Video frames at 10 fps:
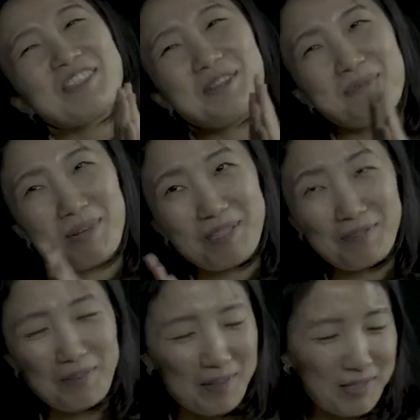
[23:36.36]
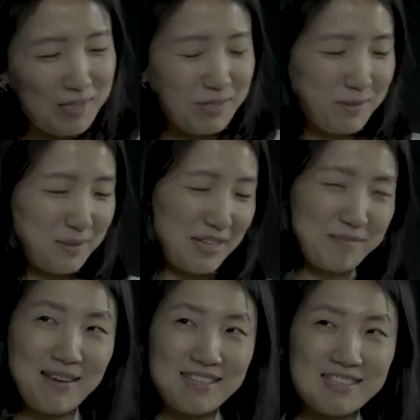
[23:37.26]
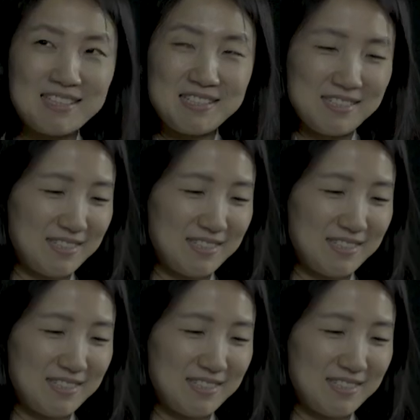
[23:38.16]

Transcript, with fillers: Thank you so much for also like making